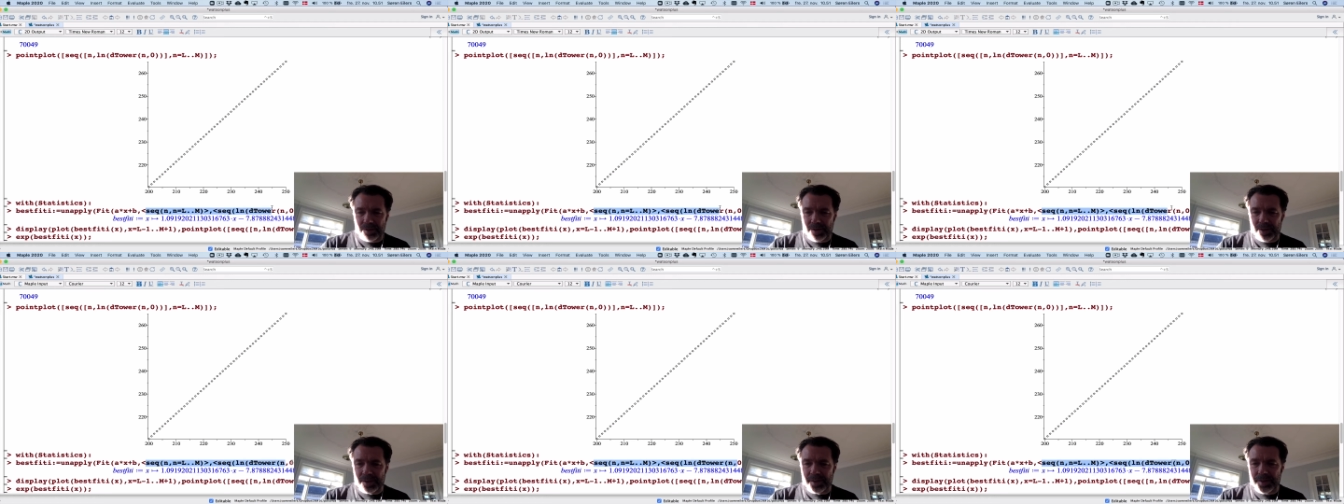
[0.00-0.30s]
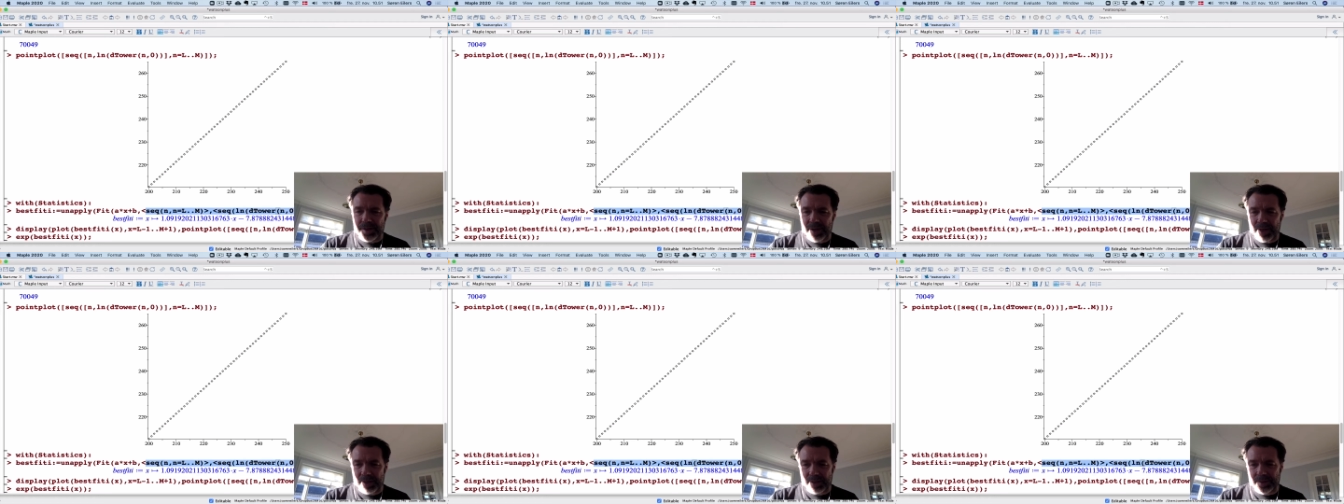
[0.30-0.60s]

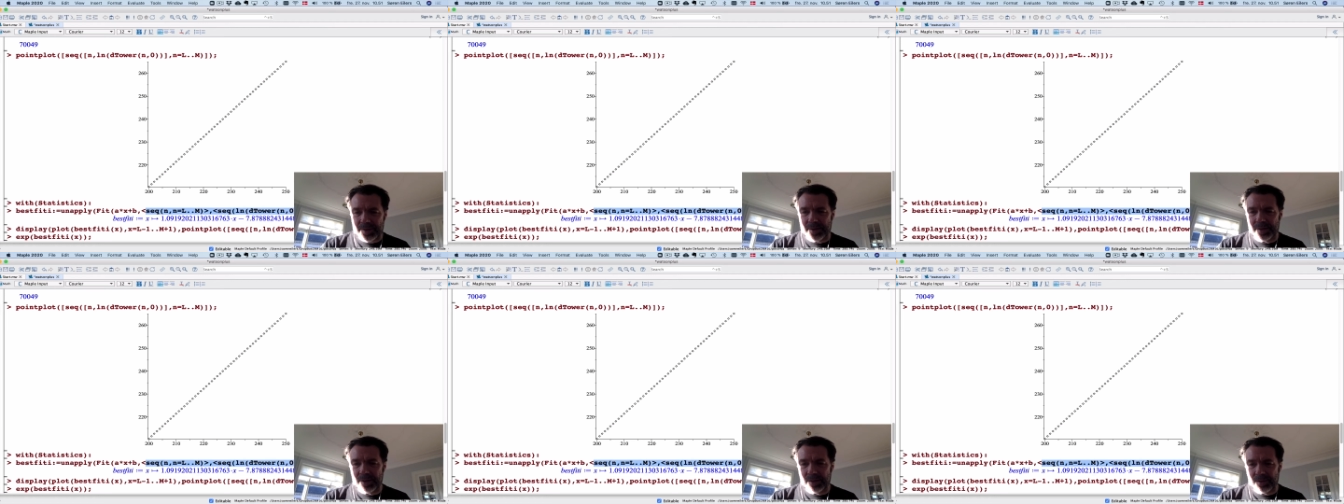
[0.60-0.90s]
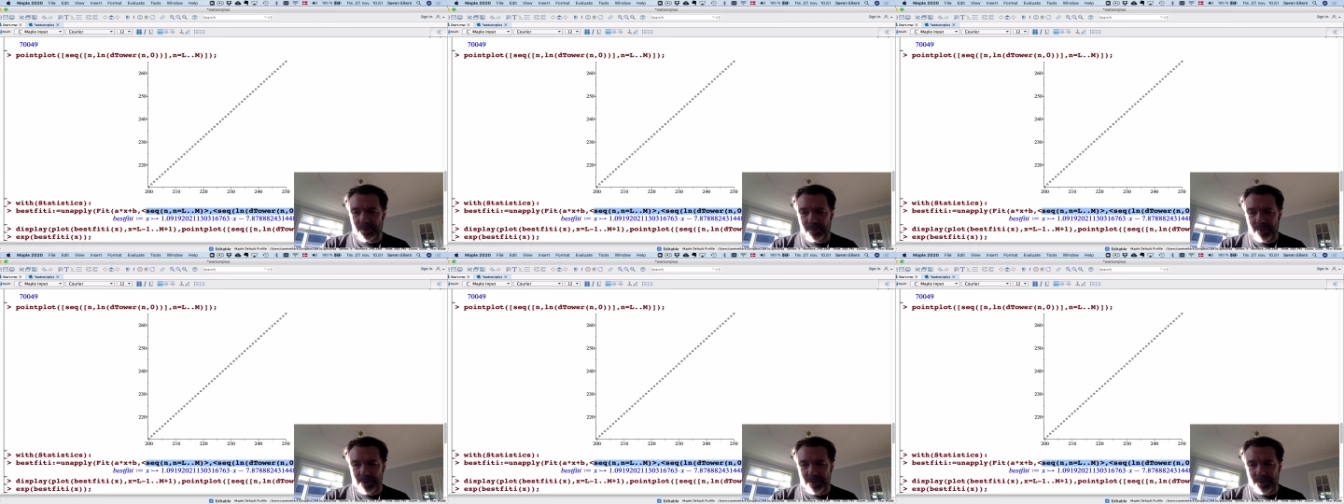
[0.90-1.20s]
syntax
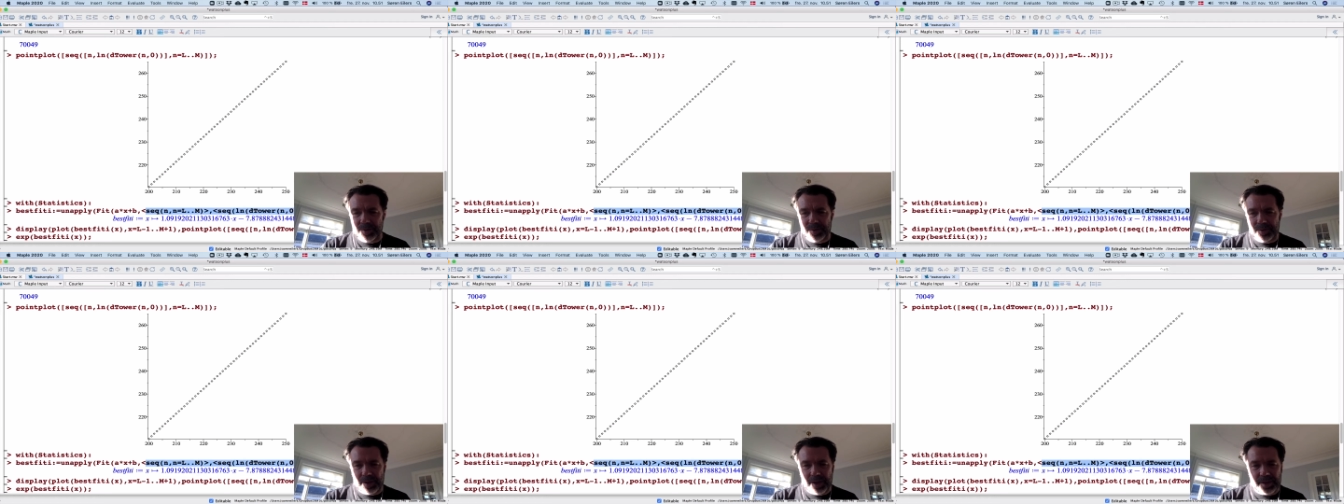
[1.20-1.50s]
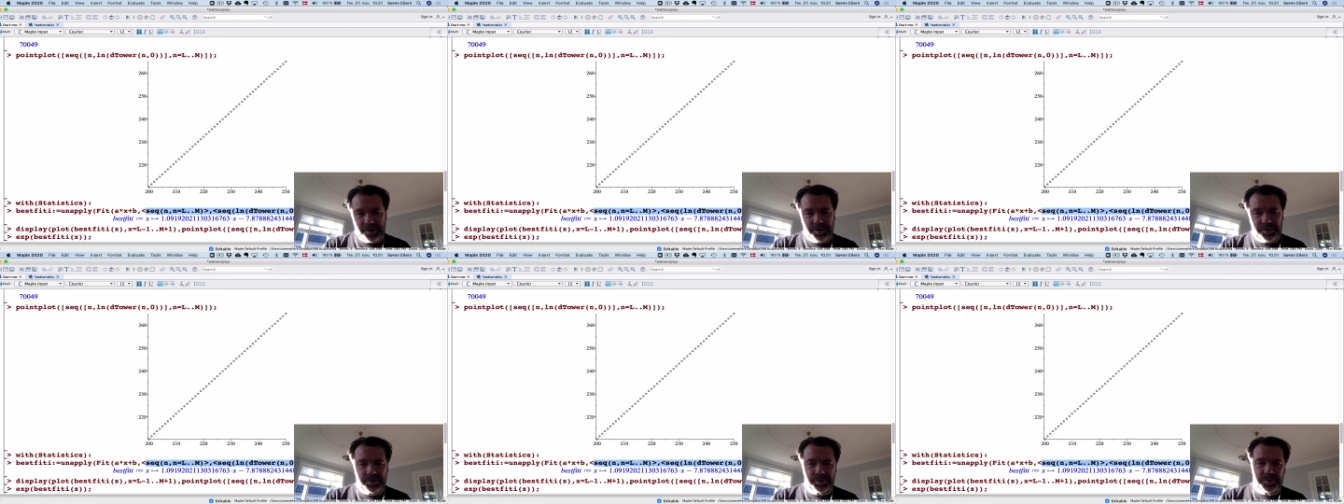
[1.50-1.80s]
here, which
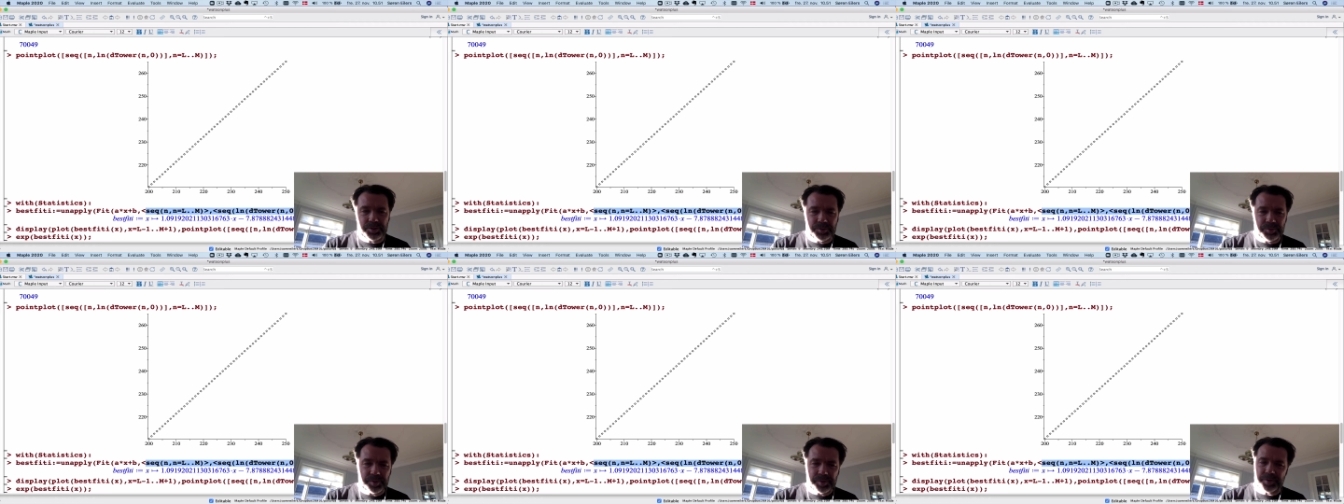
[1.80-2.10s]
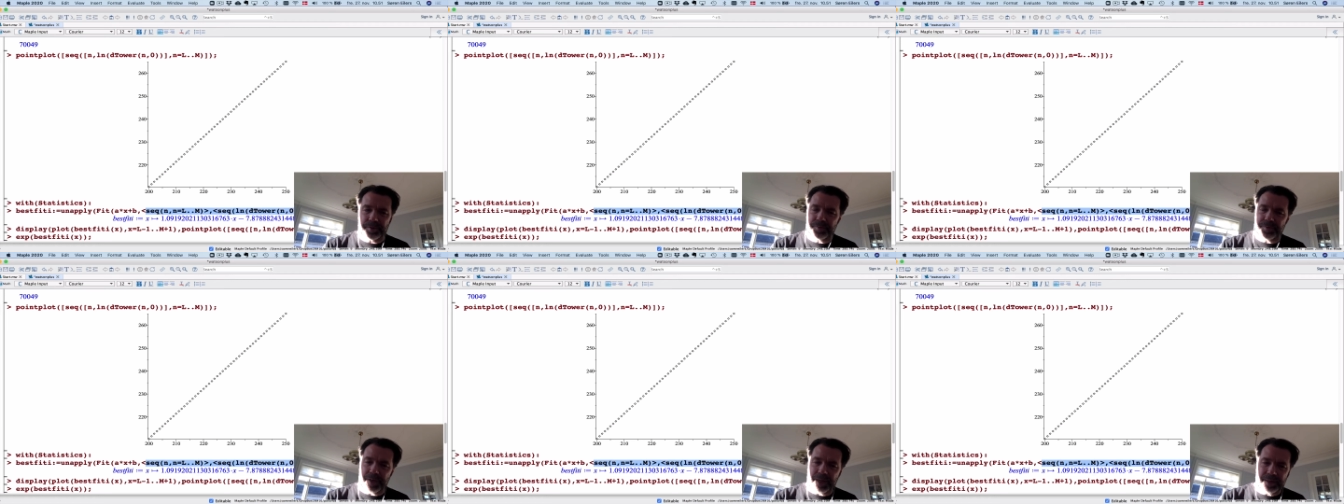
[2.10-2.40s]
has to do with
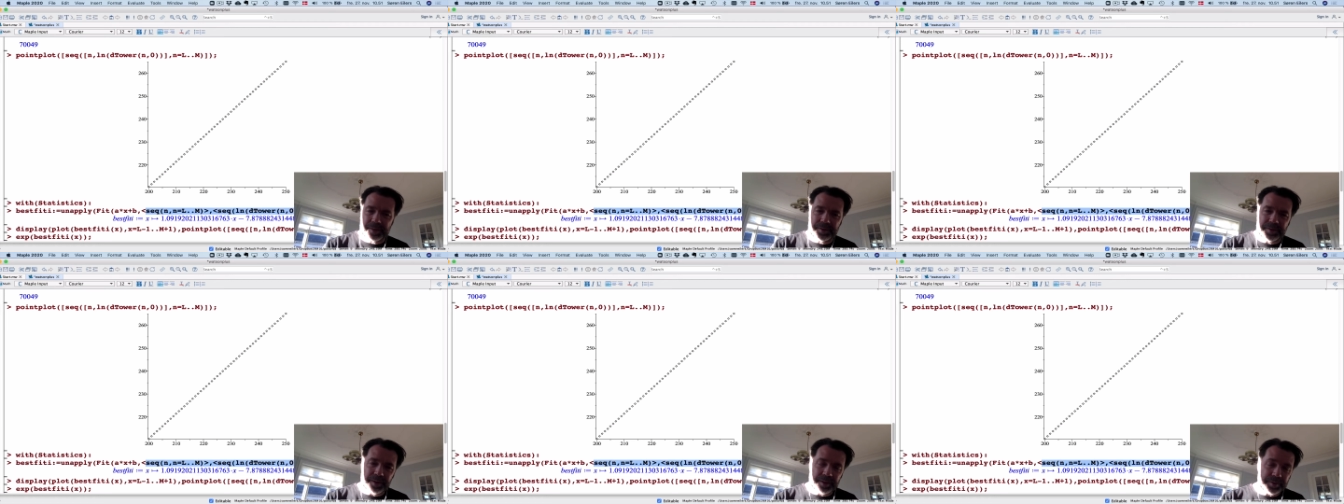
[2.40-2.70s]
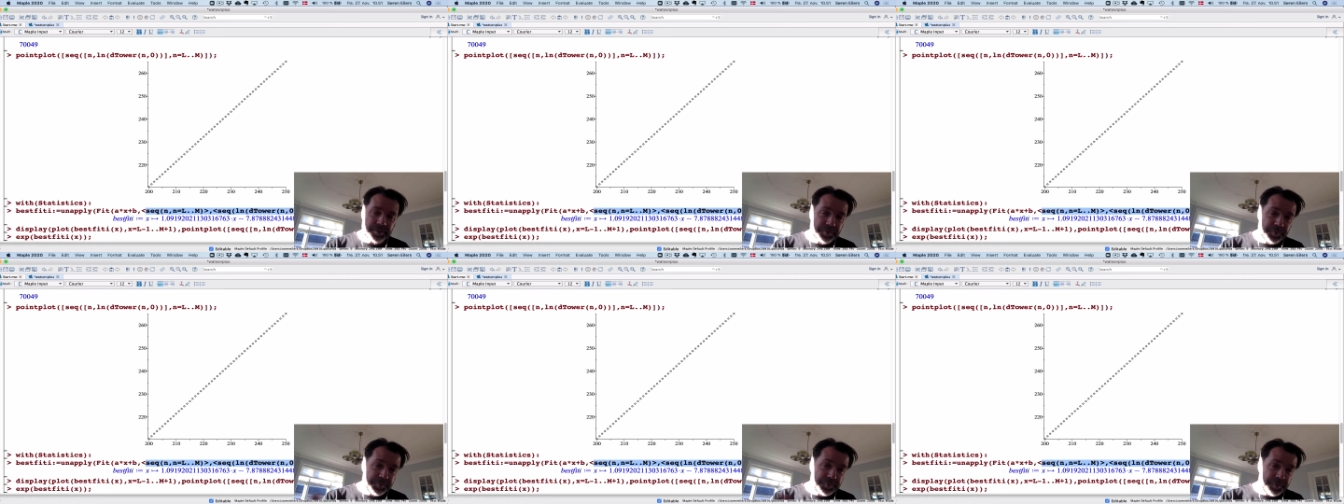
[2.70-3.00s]
the fact
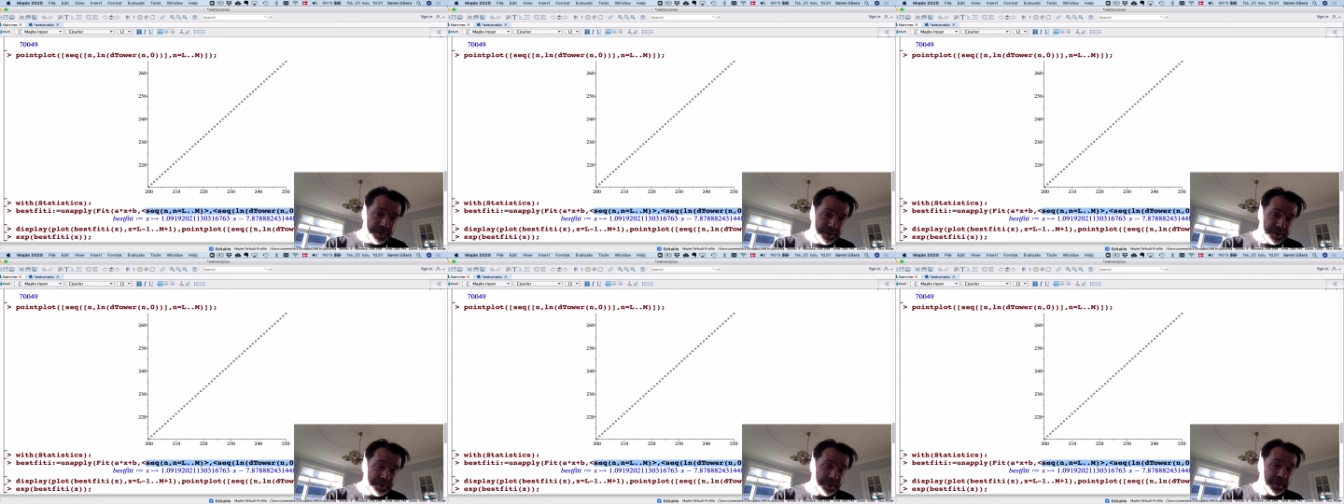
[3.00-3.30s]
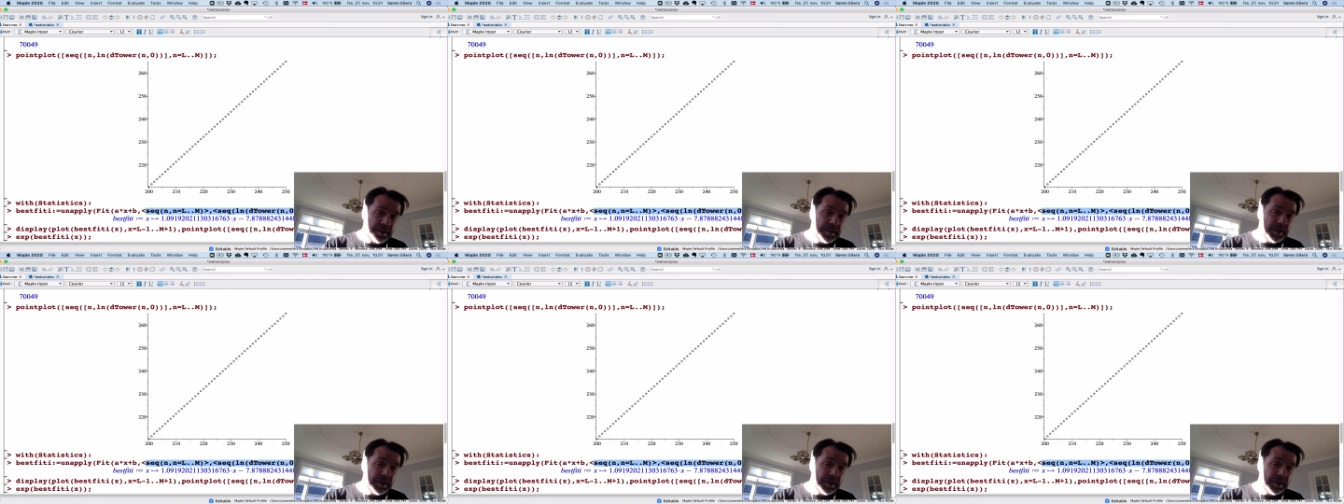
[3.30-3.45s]
that the fit